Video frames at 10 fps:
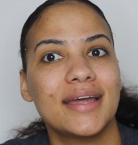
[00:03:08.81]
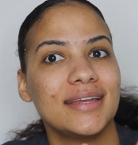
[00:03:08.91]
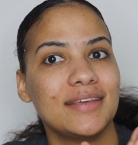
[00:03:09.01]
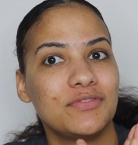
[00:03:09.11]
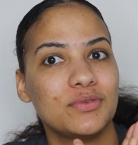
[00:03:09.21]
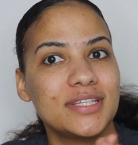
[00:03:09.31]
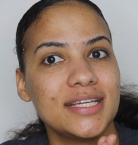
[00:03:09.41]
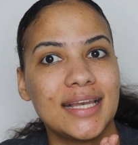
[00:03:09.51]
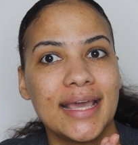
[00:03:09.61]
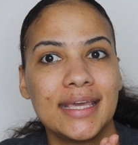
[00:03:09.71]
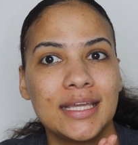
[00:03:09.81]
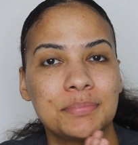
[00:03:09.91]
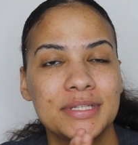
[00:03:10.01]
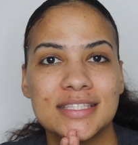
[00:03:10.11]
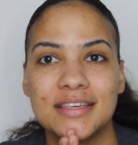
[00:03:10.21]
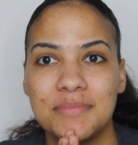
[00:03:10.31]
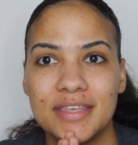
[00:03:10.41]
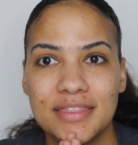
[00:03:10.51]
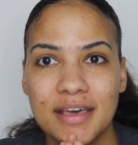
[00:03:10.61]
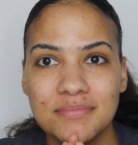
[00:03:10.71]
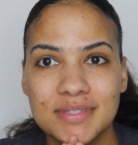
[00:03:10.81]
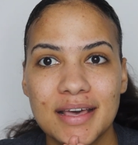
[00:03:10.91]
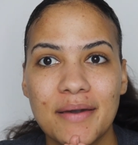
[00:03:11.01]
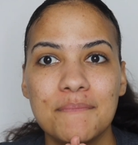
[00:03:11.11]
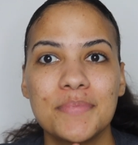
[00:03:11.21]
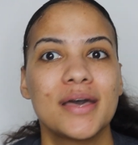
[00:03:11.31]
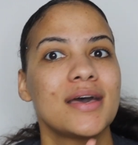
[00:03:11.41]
And if you did like it, please give me a thumbs up,